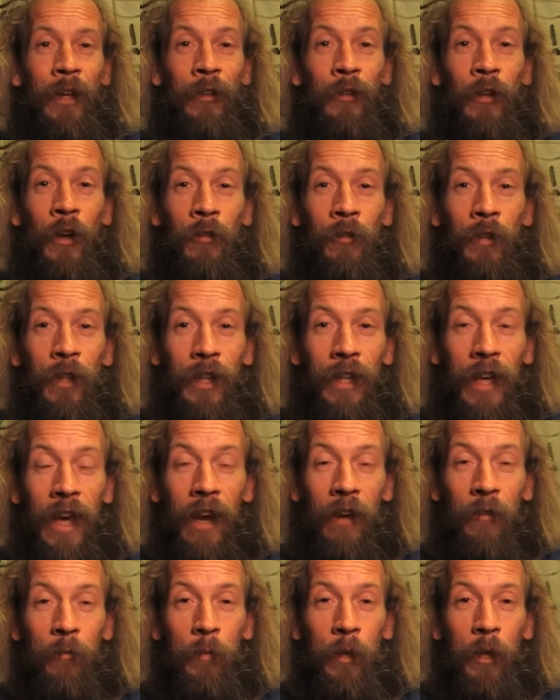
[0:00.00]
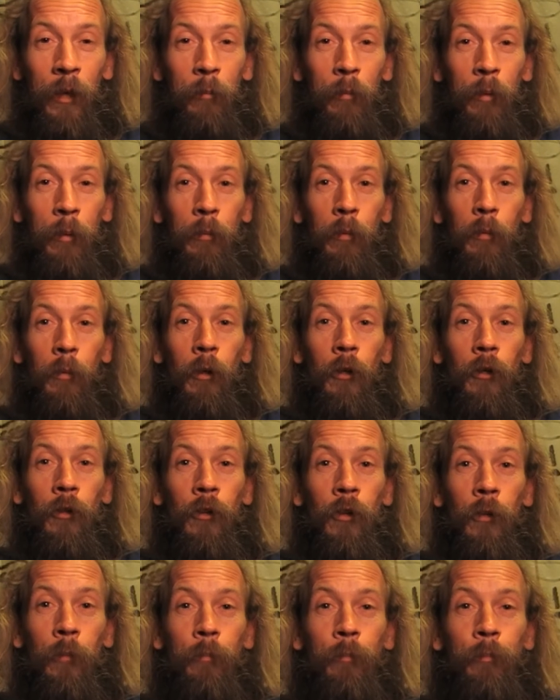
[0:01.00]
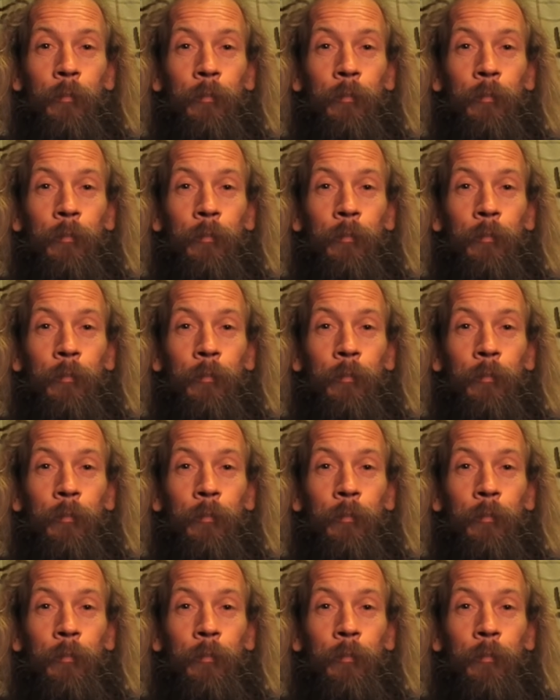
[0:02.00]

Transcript: and don't really care if many people watch them.